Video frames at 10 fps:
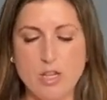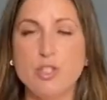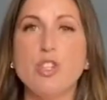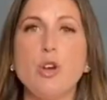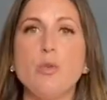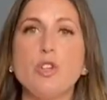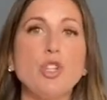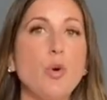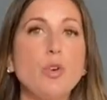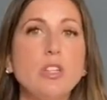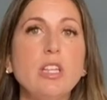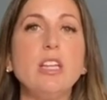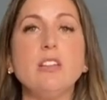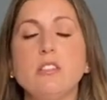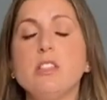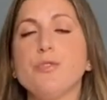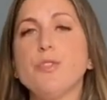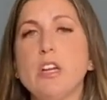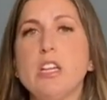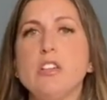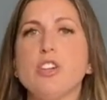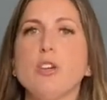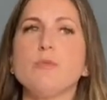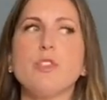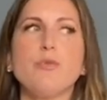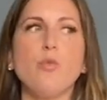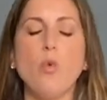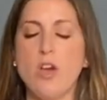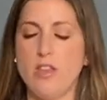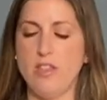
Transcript: So totally different in terms of what